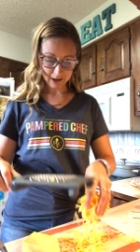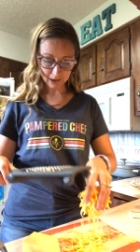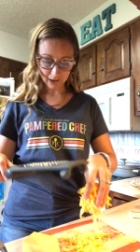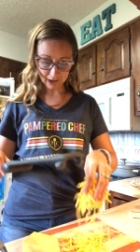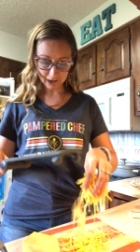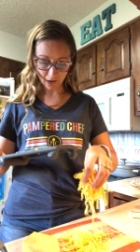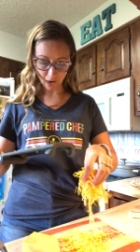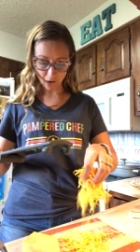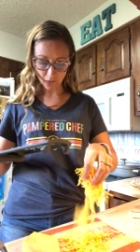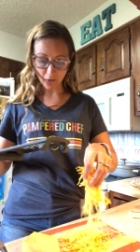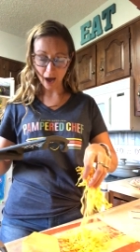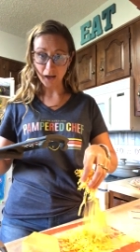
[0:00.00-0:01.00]
And look at
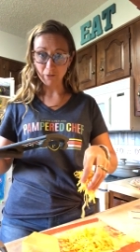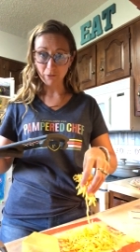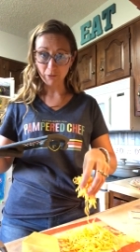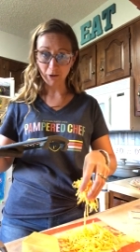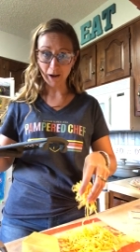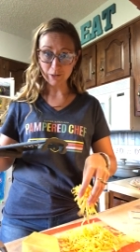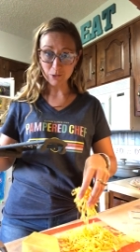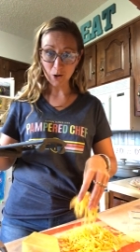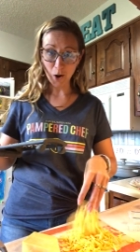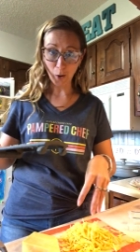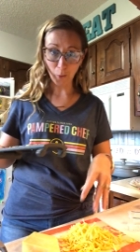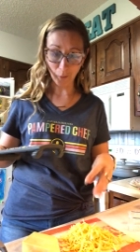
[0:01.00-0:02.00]
all that fresh
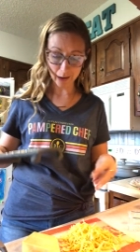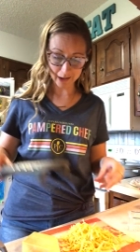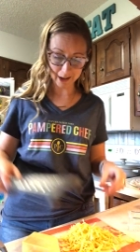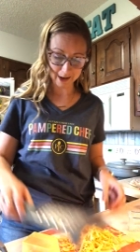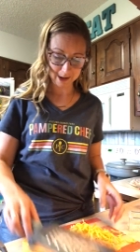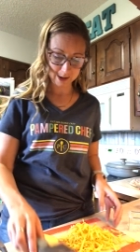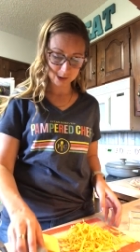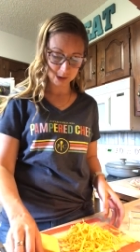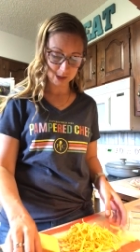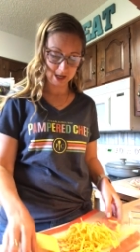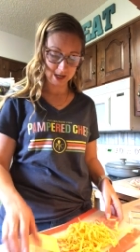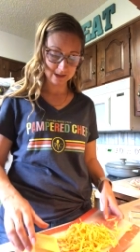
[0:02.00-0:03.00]
grated
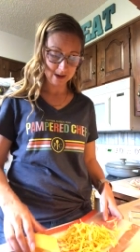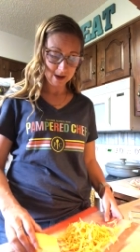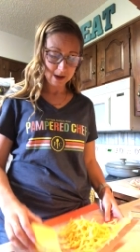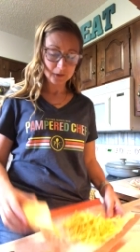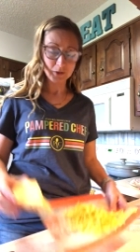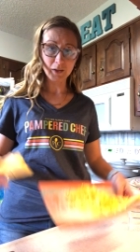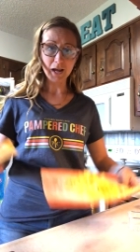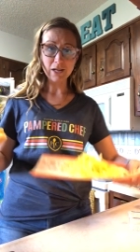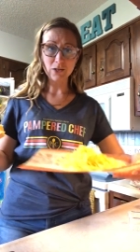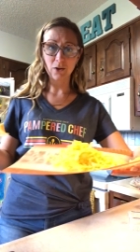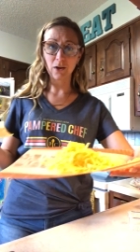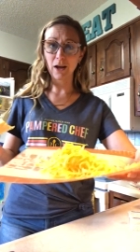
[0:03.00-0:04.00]
cheese. So that
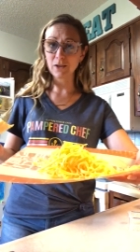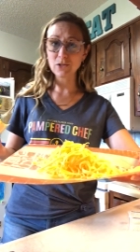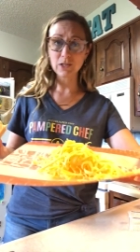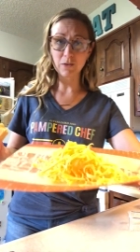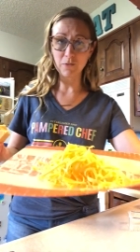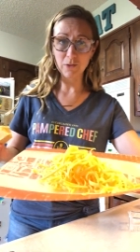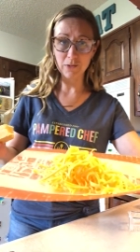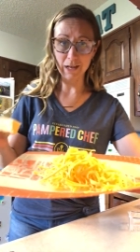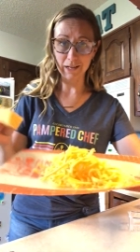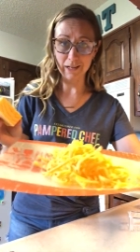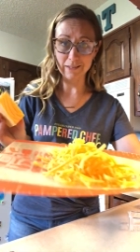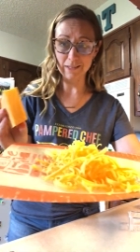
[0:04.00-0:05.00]
took just a few
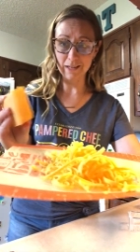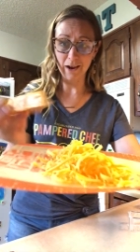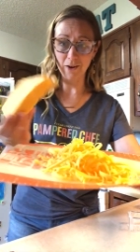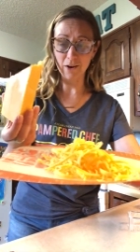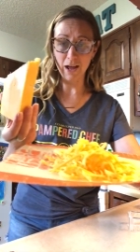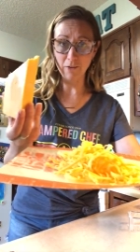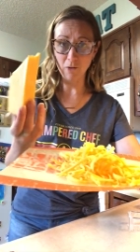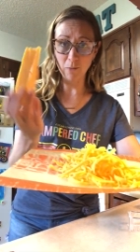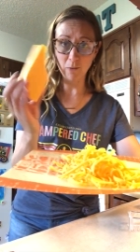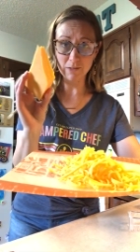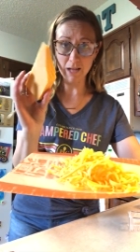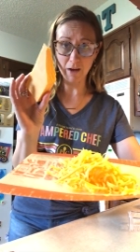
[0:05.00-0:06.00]
seconds, and I already have
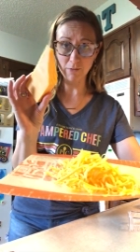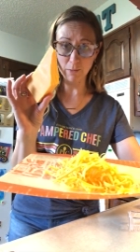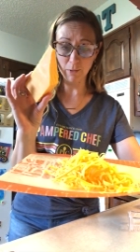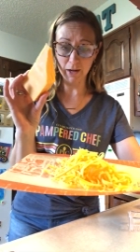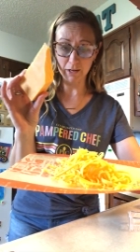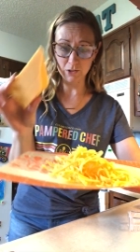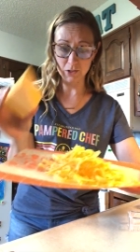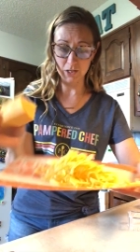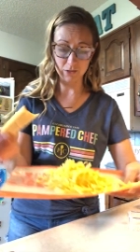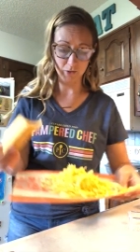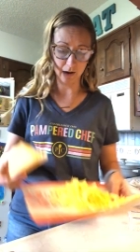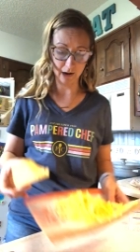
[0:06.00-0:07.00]
almost half the block of
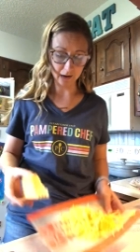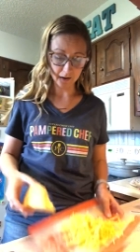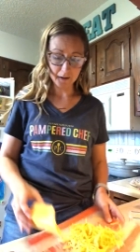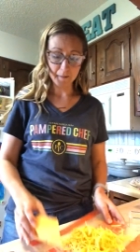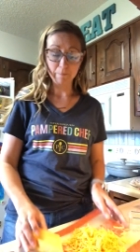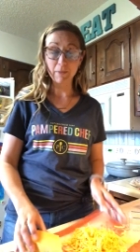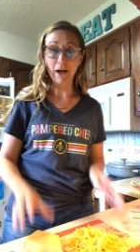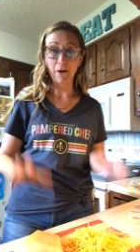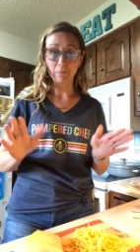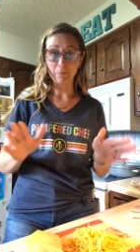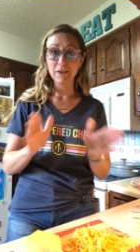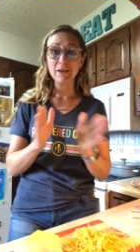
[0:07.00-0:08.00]
cheese grated. Now,
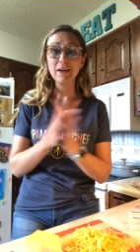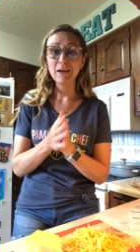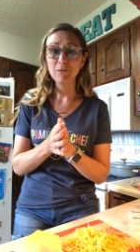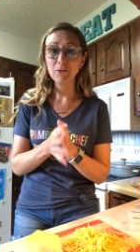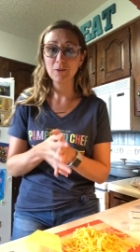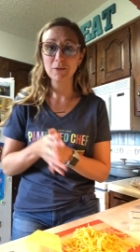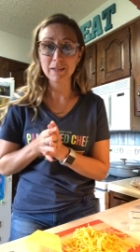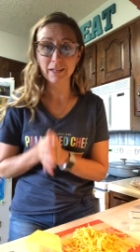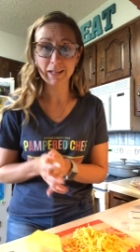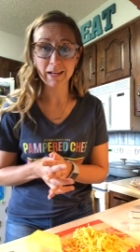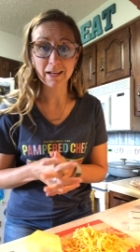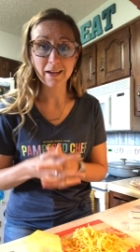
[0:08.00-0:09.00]
if you're
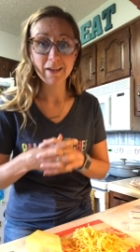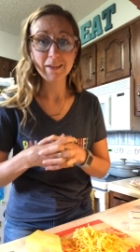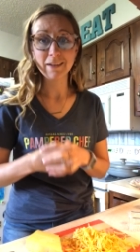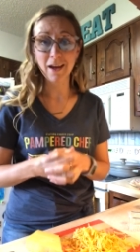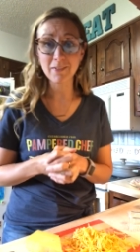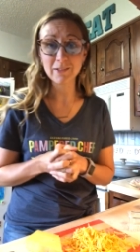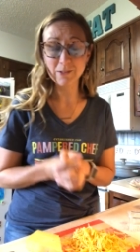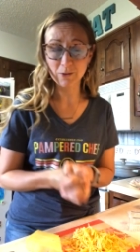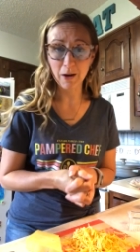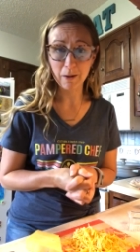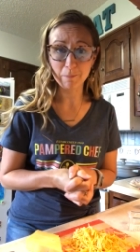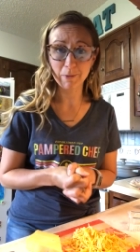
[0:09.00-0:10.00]
thinking, yeah, that's
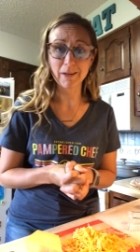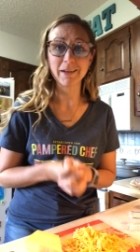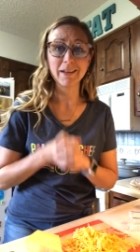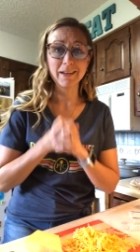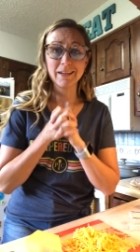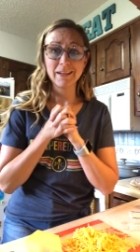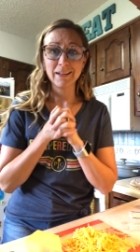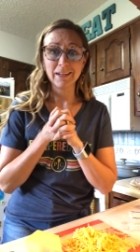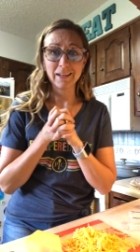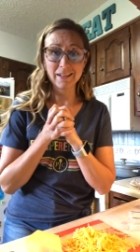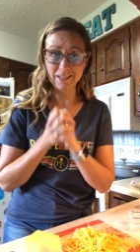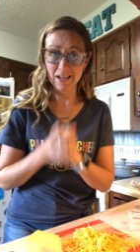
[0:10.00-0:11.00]
great, but
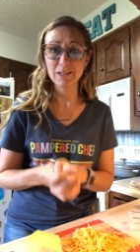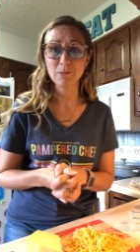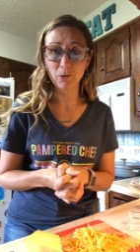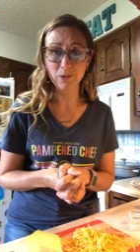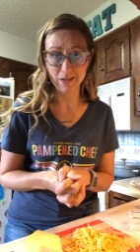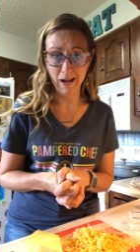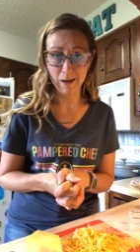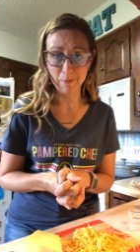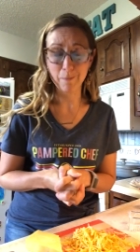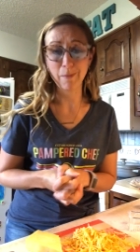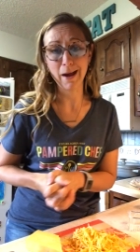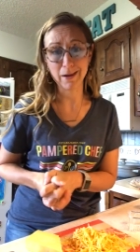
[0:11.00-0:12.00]
it takes more time
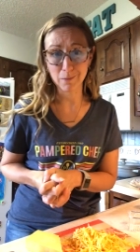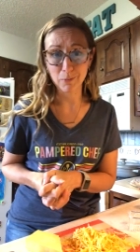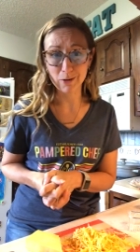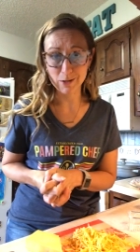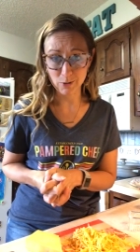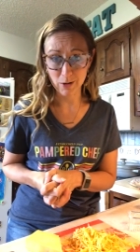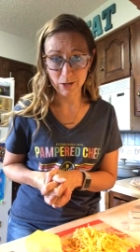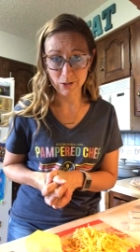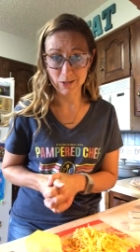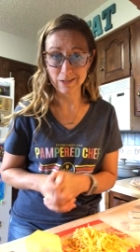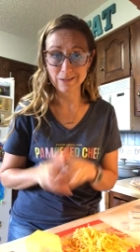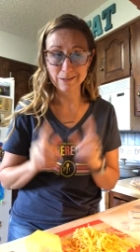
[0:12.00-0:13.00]
than buying the pre-shredded
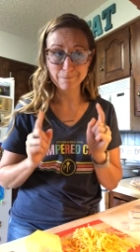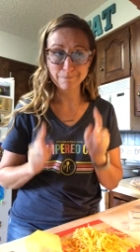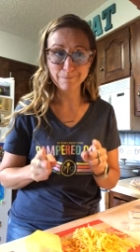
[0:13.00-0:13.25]
cheese.